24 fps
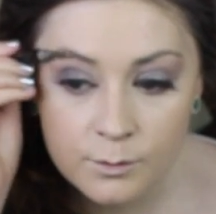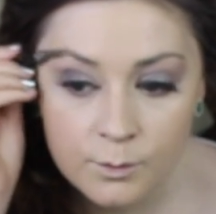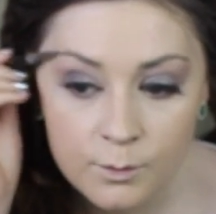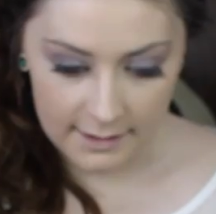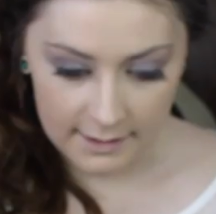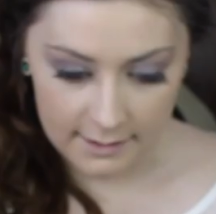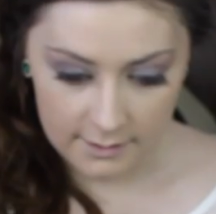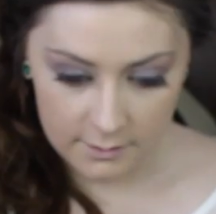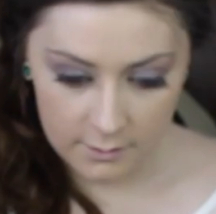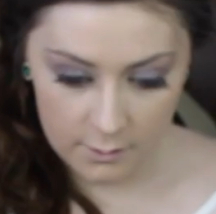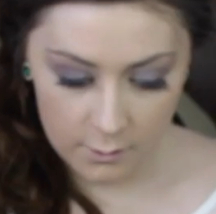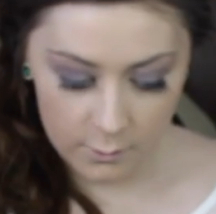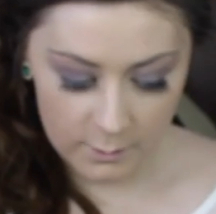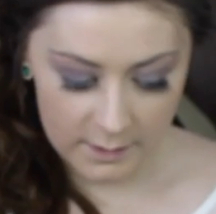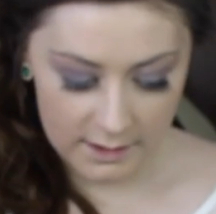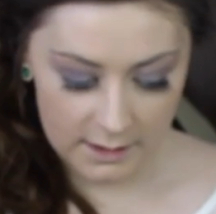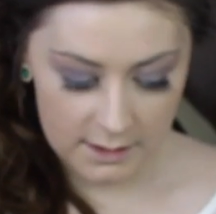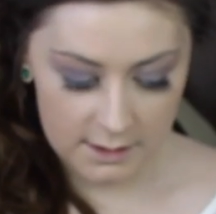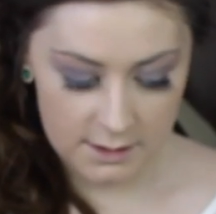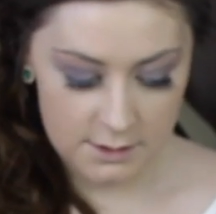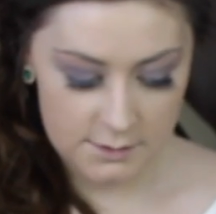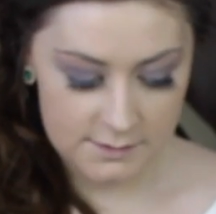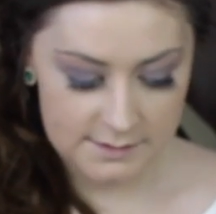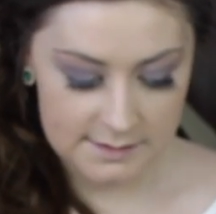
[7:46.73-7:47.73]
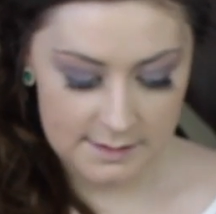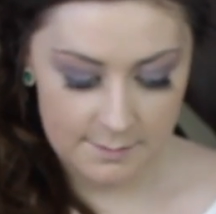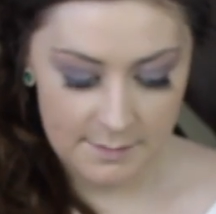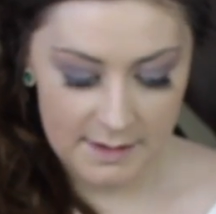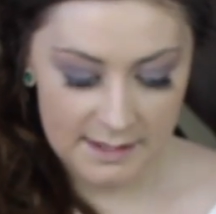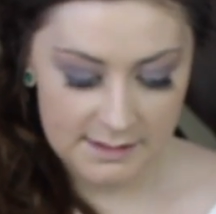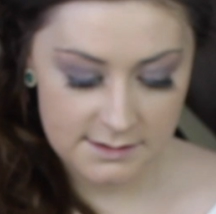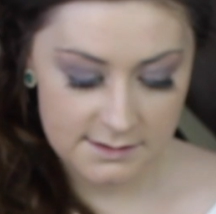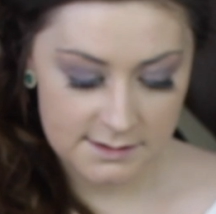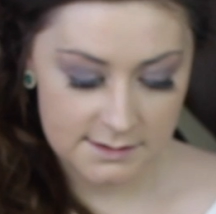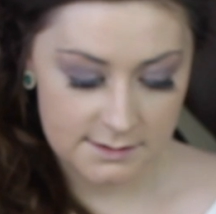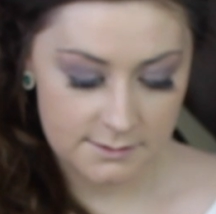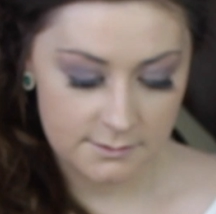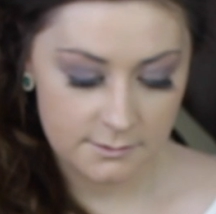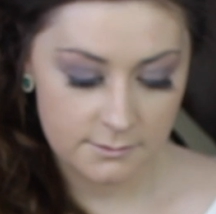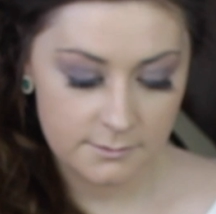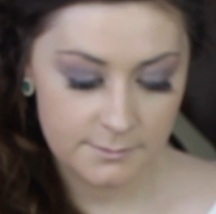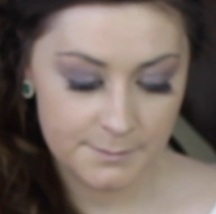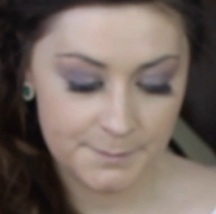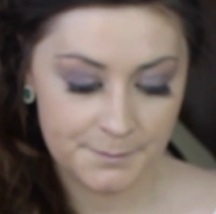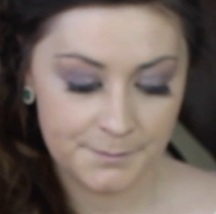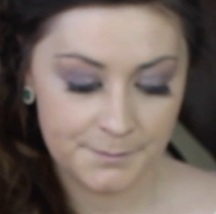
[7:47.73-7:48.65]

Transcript: Then we're going to use the pencil